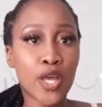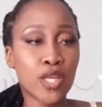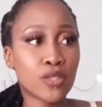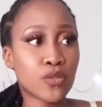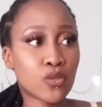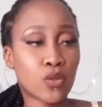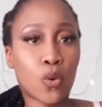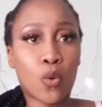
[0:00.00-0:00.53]

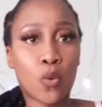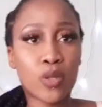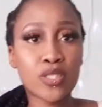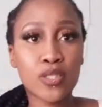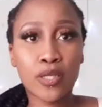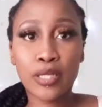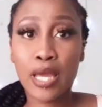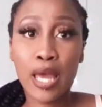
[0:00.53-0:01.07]
So what's
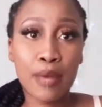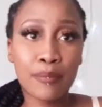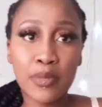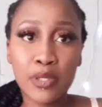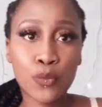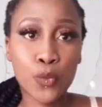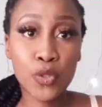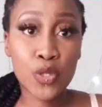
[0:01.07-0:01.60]
gonna
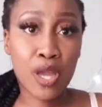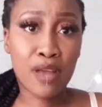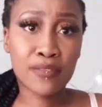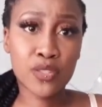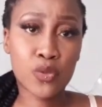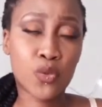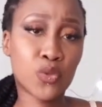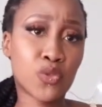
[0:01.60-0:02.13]
happen when you have
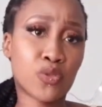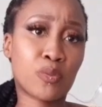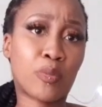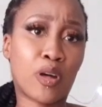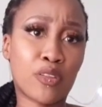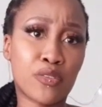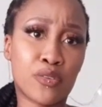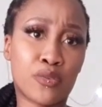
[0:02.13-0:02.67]
to go to the
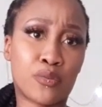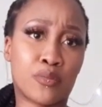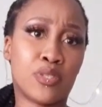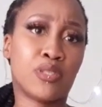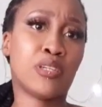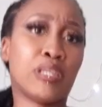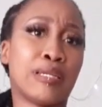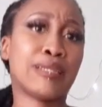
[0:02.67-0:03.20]
bathroom?
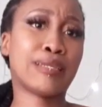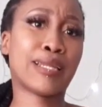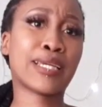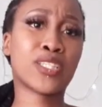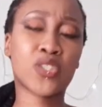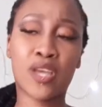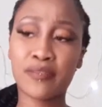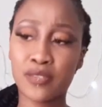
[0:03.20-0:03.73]

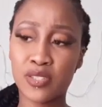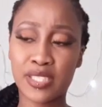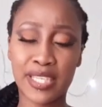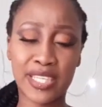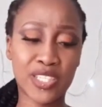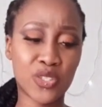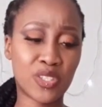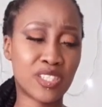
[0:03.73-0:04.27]
Like, you have to
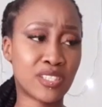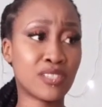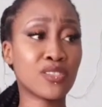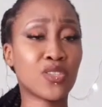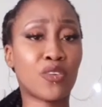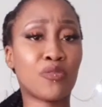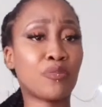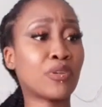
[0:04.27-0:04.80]
take your jeans
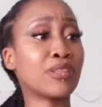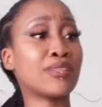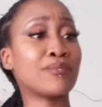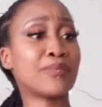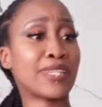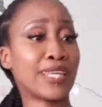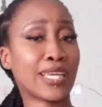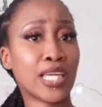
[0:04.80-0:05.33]
off, put
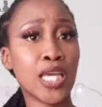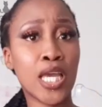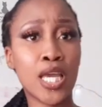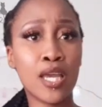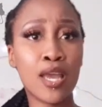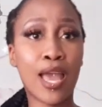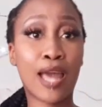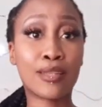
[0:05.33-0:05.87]
them there,
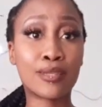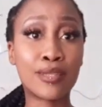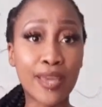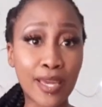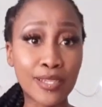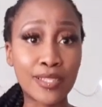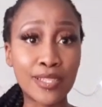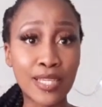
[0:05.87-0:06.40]
and
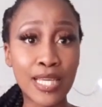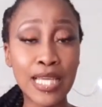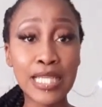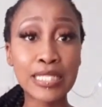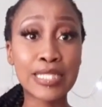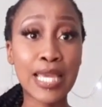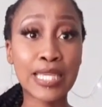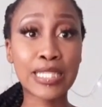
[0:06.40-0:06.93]
then
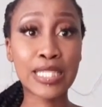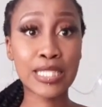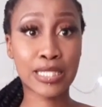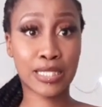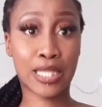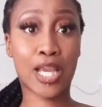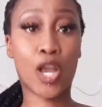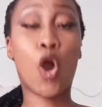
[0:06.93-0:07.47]
take this
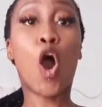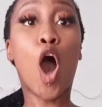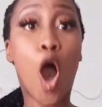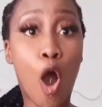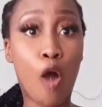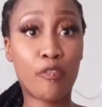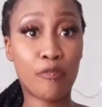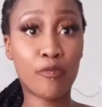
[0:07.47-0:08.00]
thing
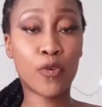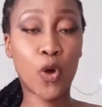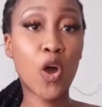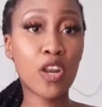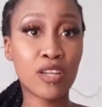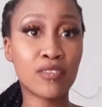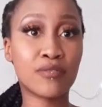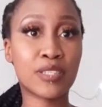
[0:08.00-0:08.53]
off,
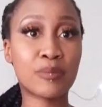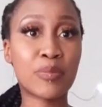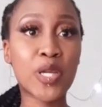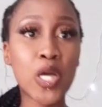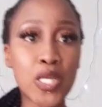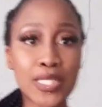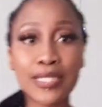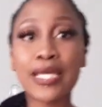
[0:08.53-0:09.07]
all of it,
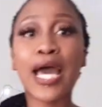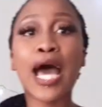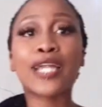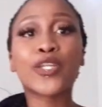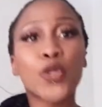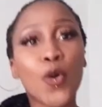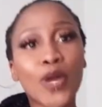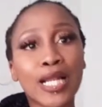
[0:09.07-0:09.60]
because there are
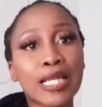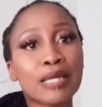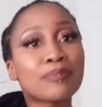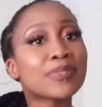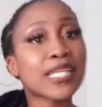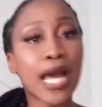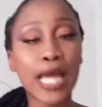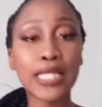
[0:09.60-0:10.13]
no
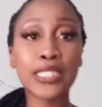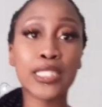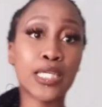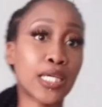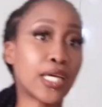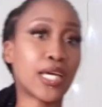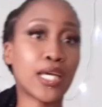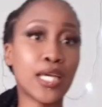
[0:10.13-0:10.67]
clips
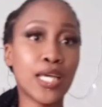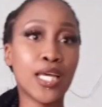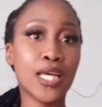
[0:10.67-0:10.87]
under.